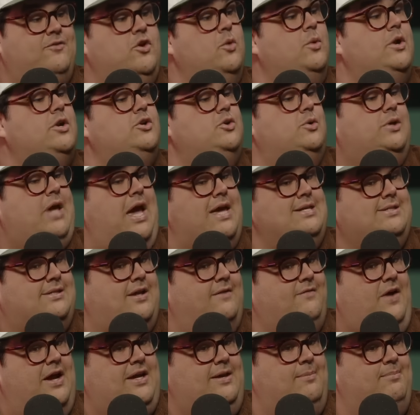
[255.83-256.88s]
If you want to do gay
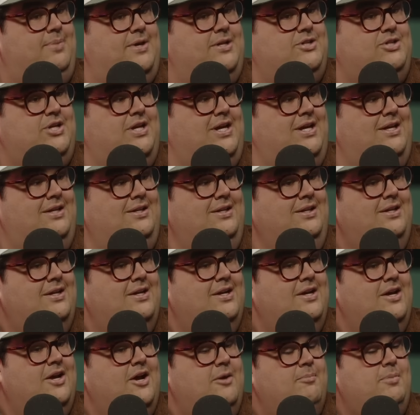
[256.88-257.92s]
stuff, I can pitch in.
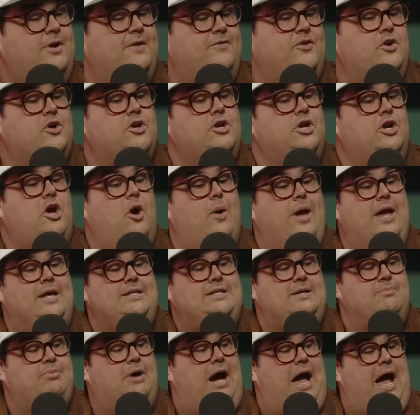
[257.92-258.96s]
But if you're gonna go
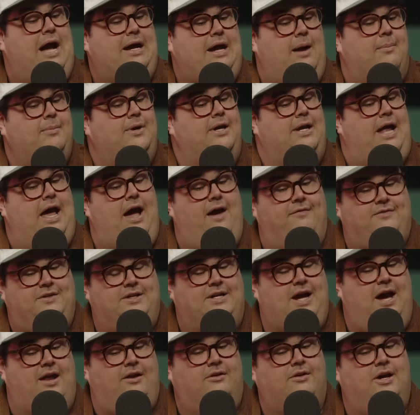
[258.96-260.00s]
anti-black, I'm gonna have to
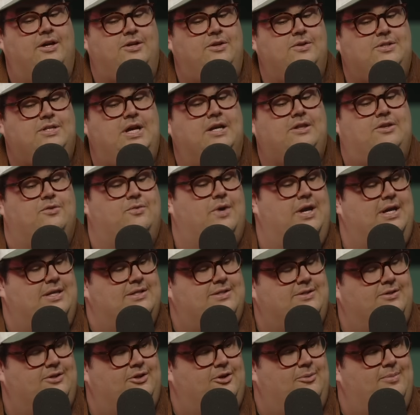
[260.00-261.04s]
kind of let you take the
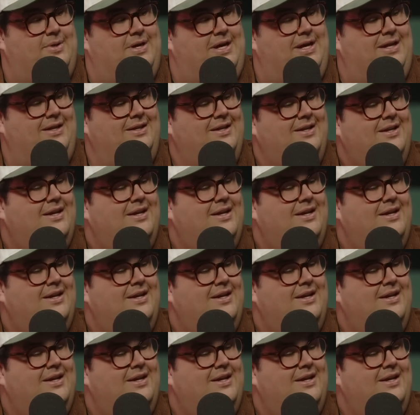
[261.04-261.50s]
reins a little bit.